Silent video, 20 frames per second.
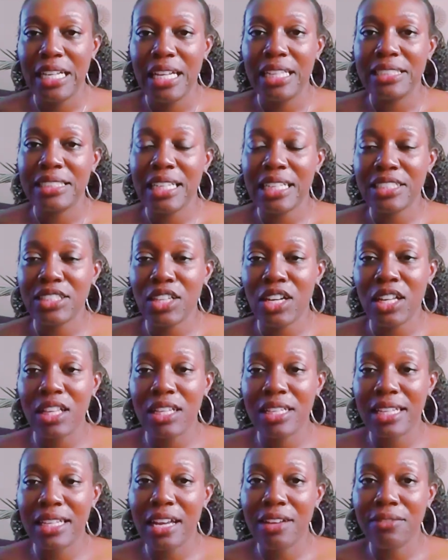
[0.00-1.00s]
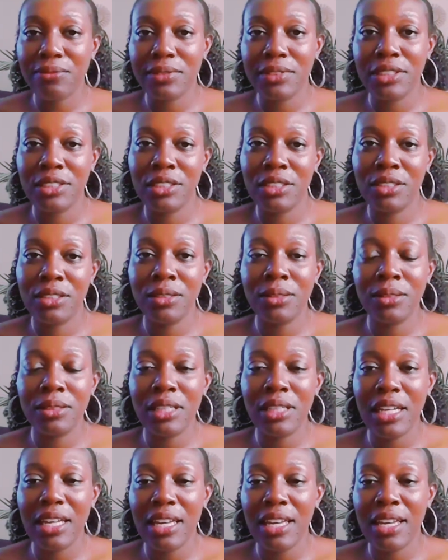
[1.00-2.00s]
that's all I got for you.
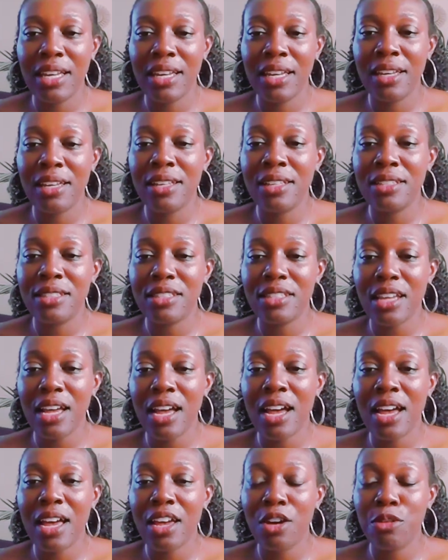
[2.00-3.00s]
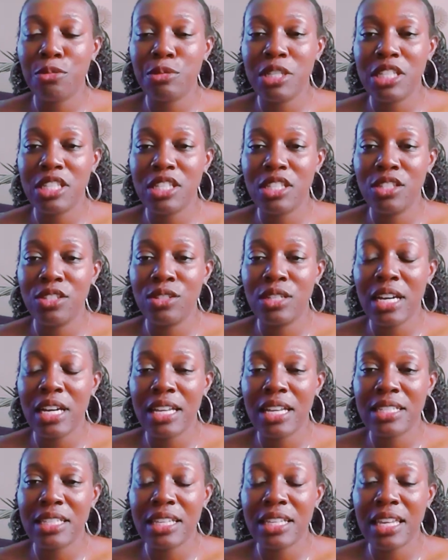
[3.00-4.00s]
And I hope to see you
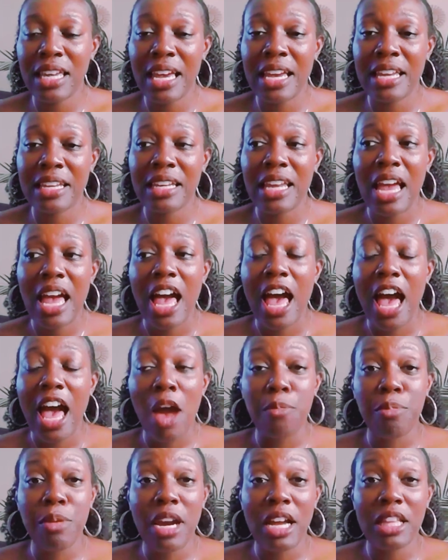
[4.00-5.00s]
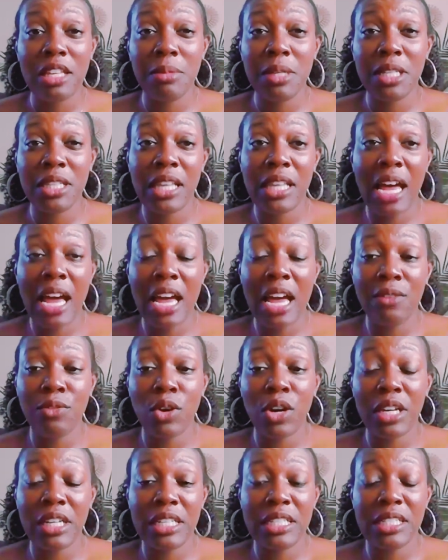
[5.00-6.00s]
guys again. I'll probably be live
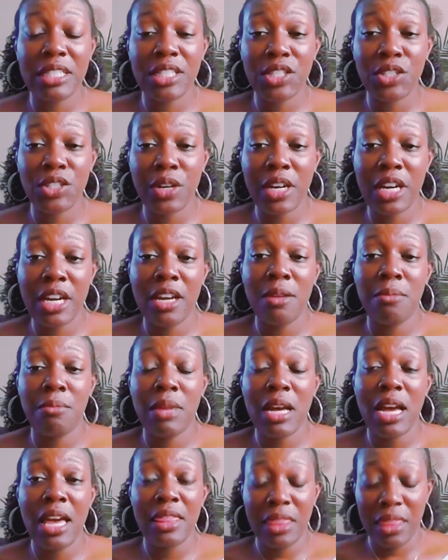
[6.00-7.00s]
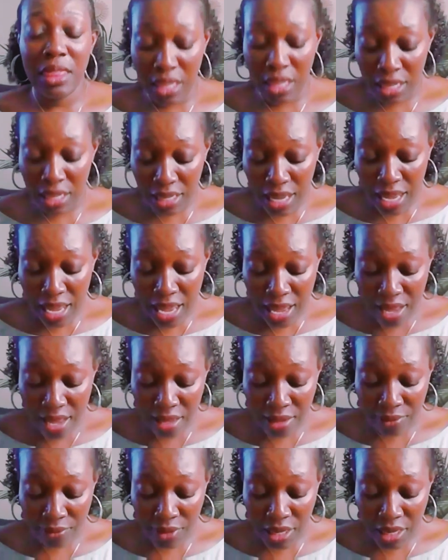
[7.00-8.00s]
on Instagram. I think I
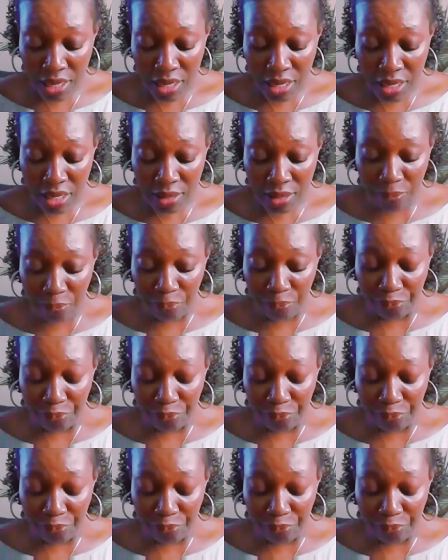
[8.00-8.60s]
have a,